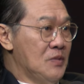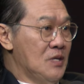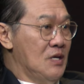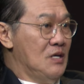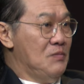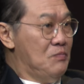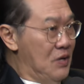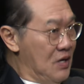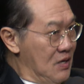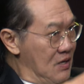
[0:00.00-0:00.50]

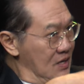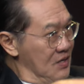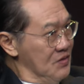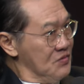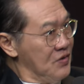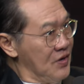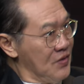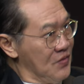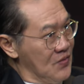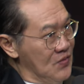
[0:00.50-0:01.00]
It percolates
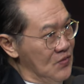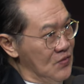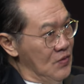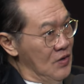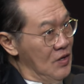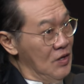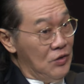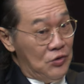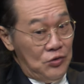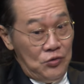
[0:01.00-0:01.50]
right through
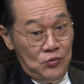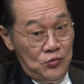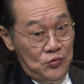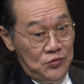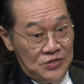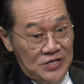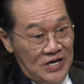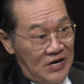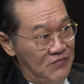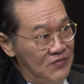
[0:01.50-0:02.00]

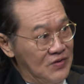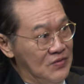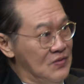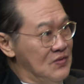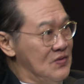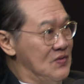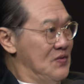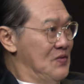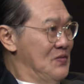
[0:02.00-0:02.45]
huge caverns.